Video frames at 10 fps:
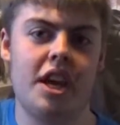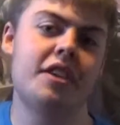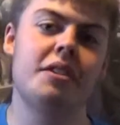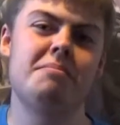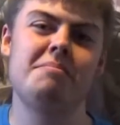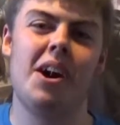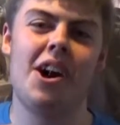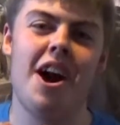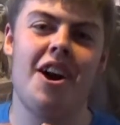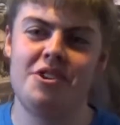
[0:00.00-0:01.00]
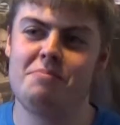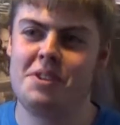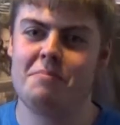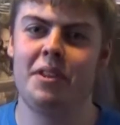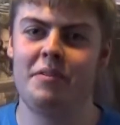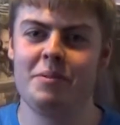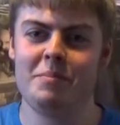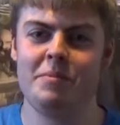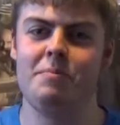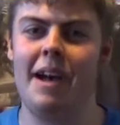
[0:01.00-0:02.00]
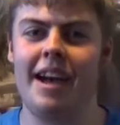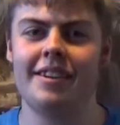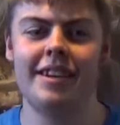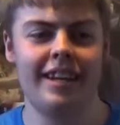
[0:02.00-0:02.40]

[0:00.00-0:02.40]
I didn't 100% believe them it was bad.